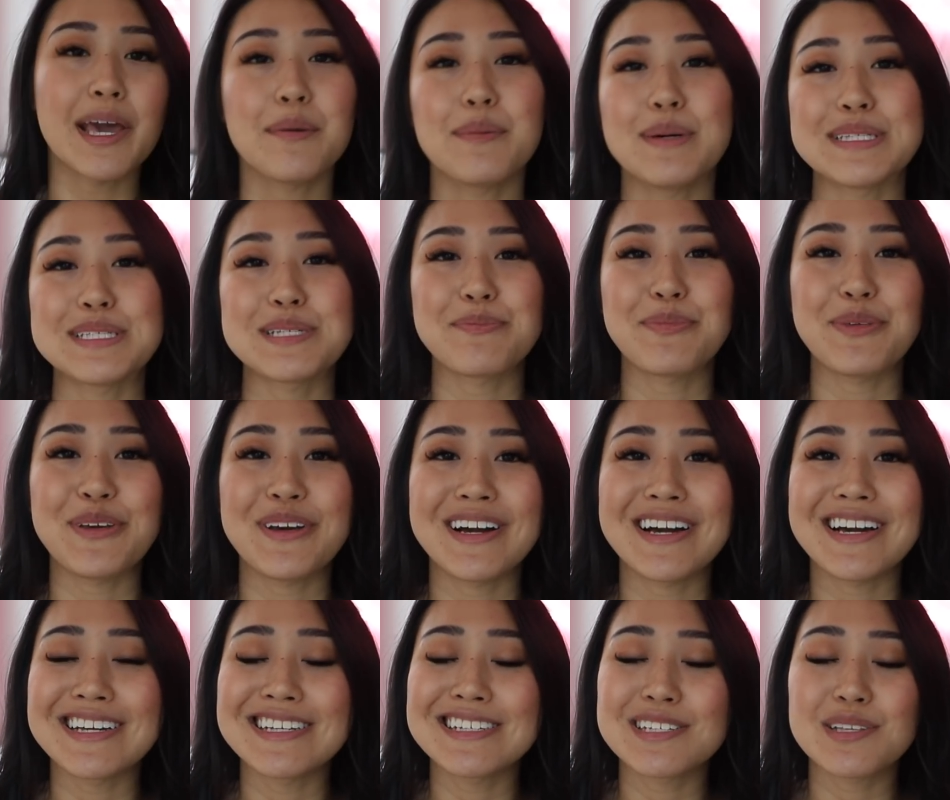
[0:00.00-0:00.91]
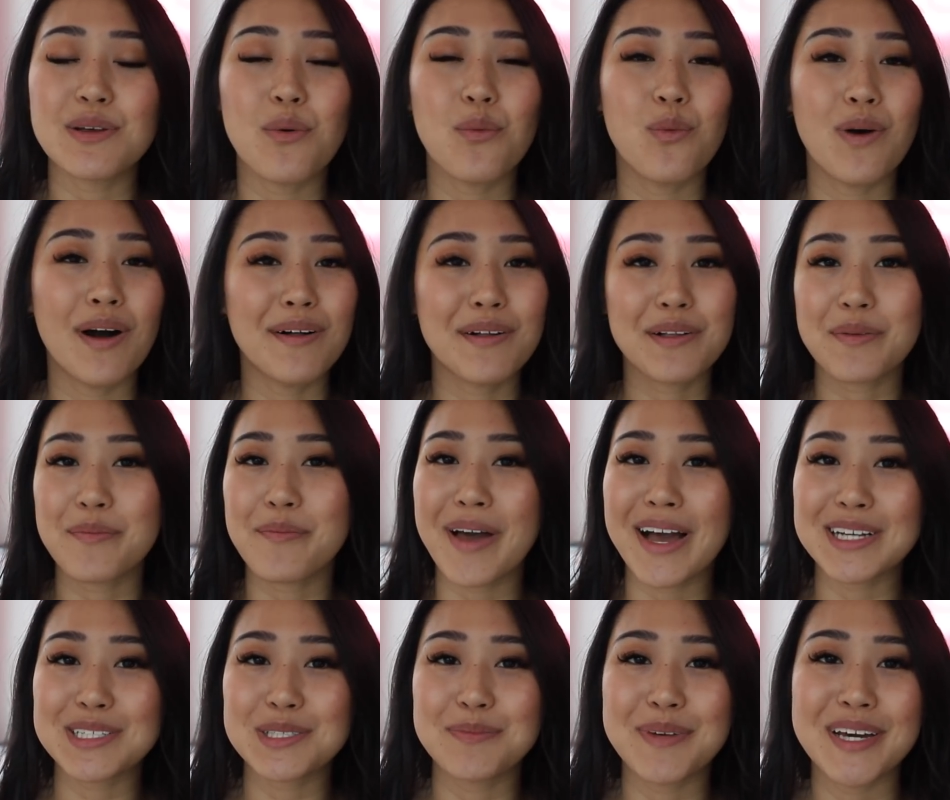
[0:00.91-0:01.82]
what's up you guys? Welcome
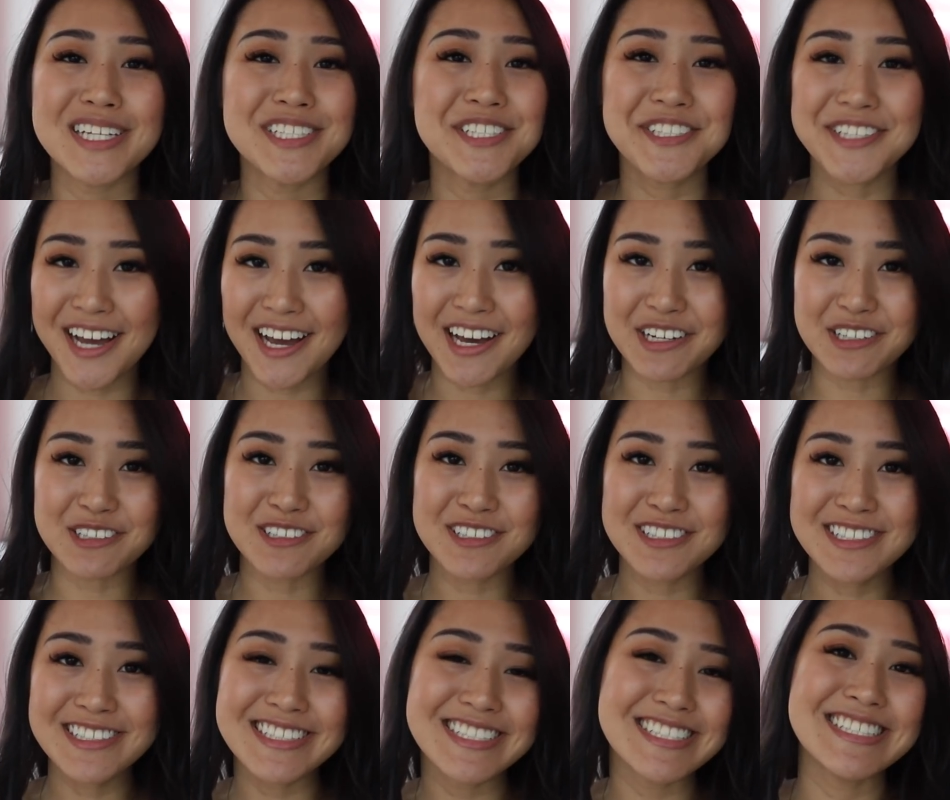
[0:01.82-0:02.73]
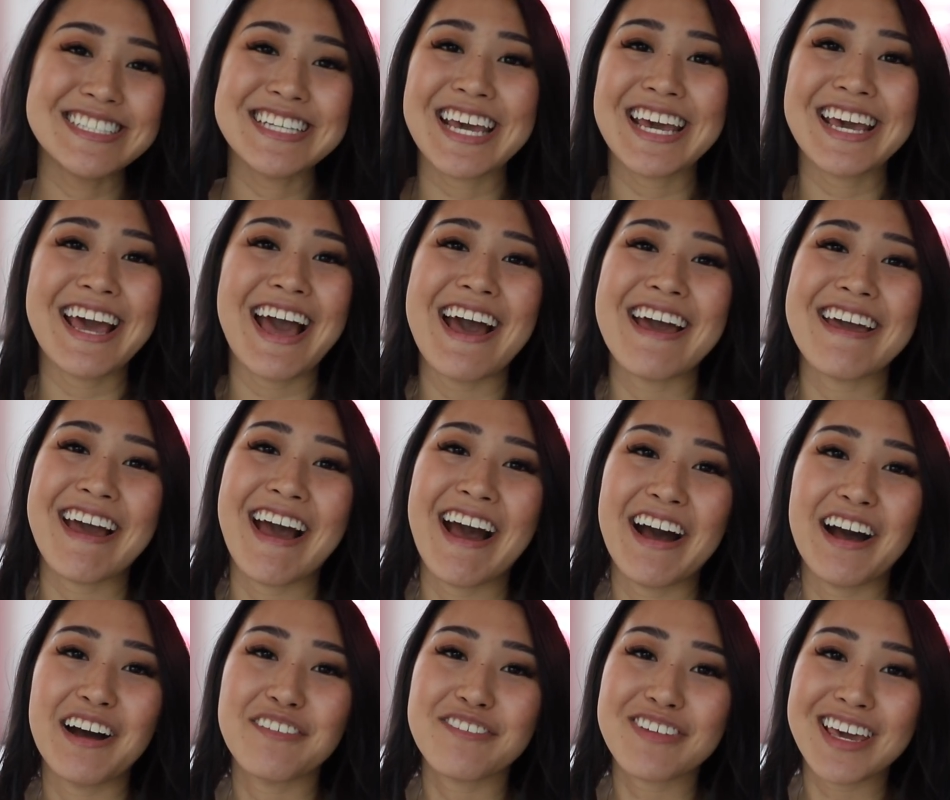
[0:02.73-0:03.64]
back to my channel. Today I
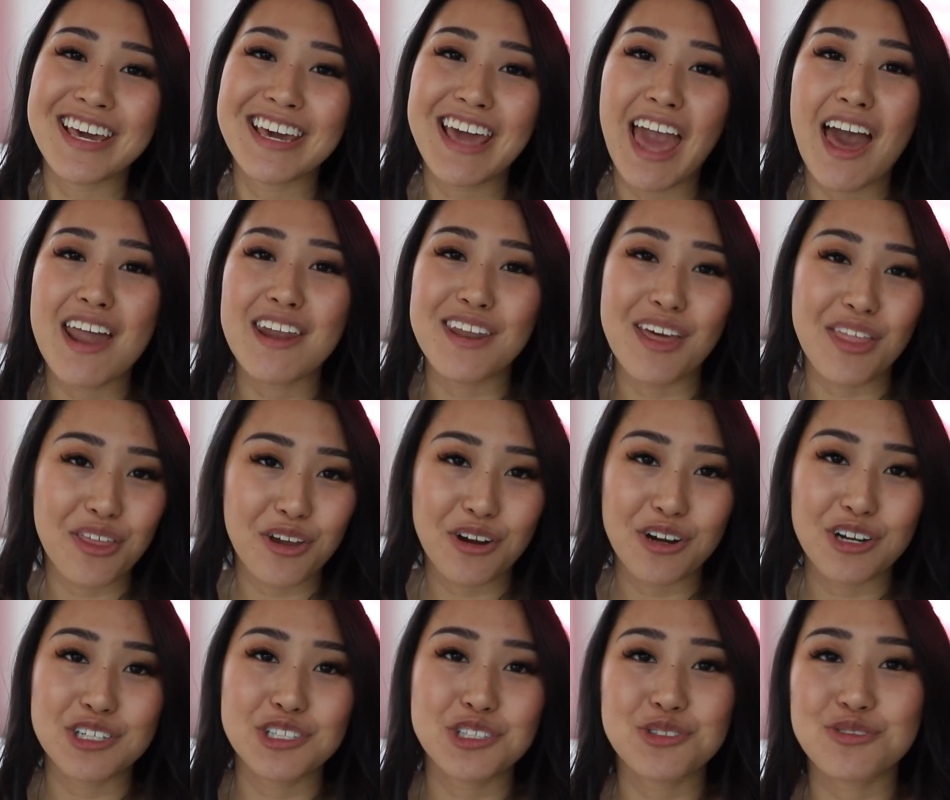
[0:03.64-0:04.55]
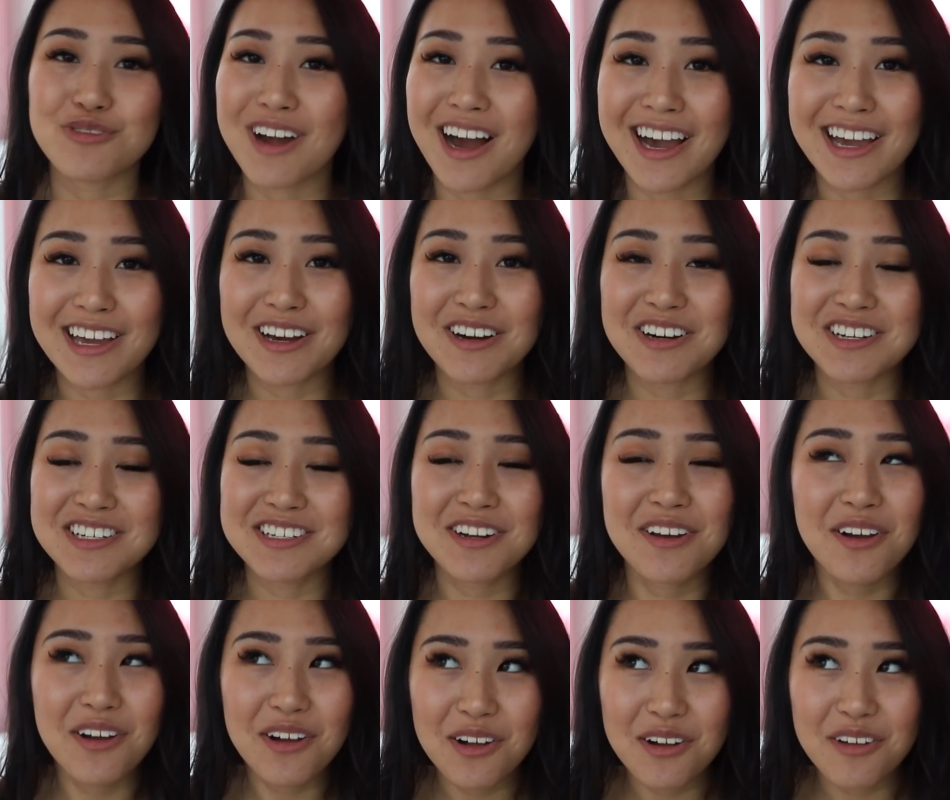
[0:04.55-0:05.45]
have another try-on
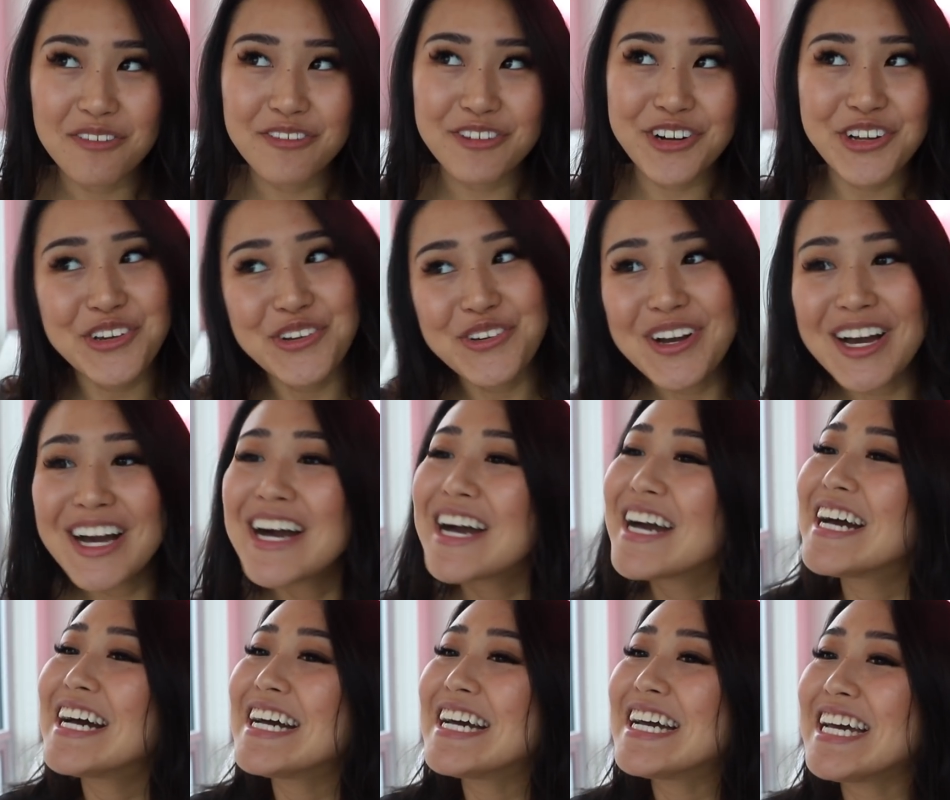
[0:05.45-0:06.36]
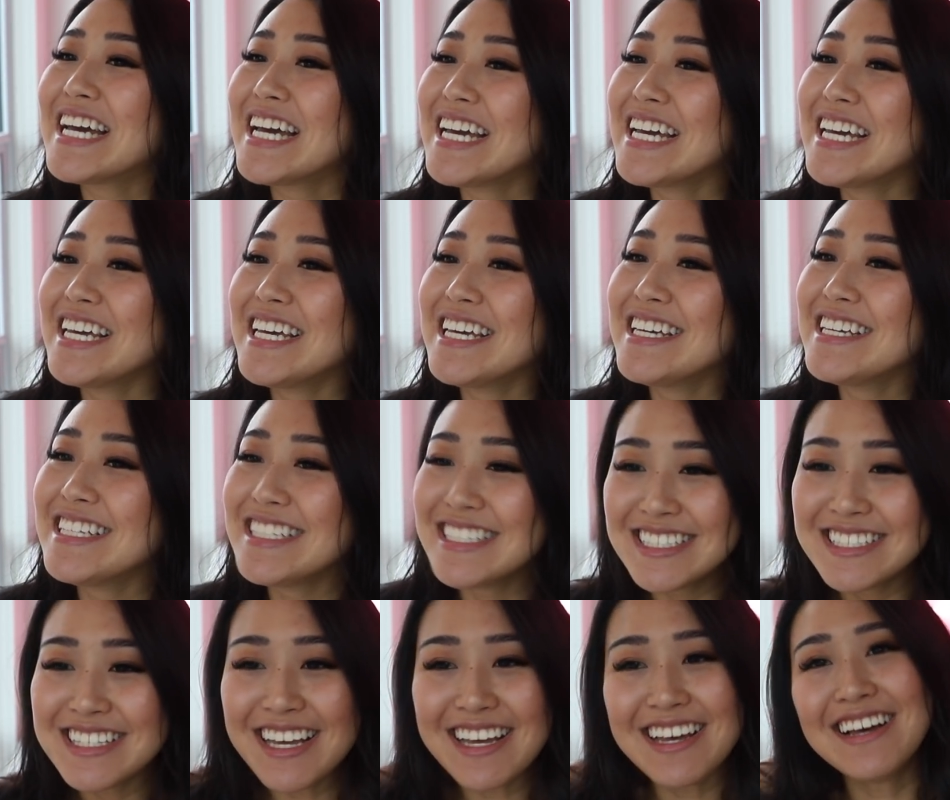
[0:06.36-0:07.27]
haul for you
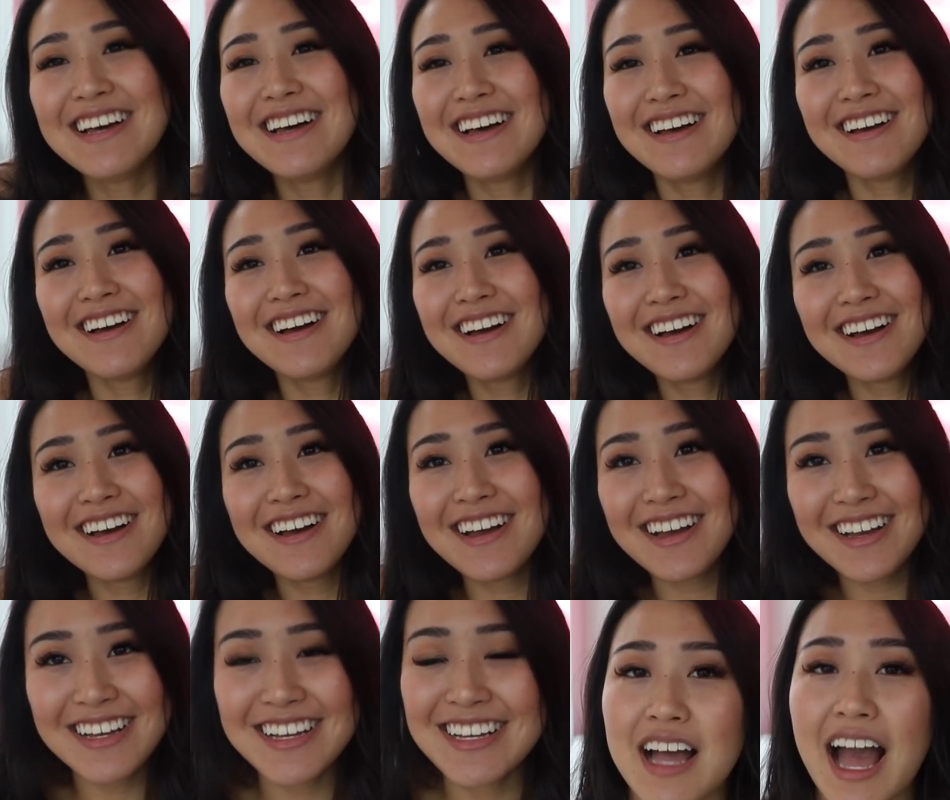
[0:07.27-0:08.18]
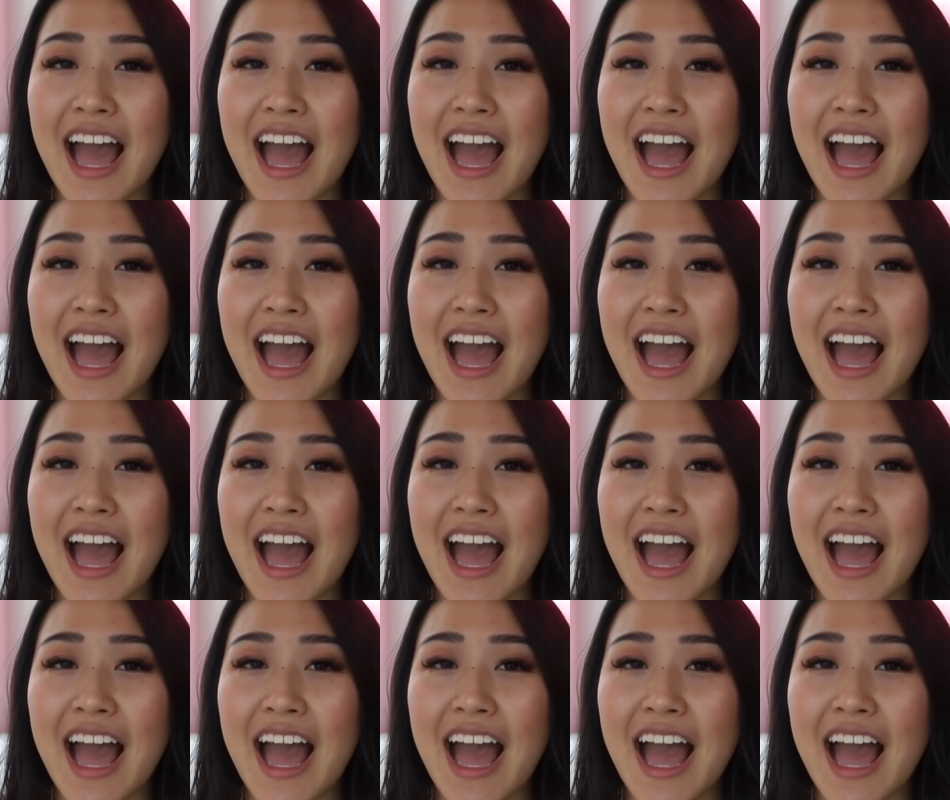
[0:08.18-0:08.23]
guys. I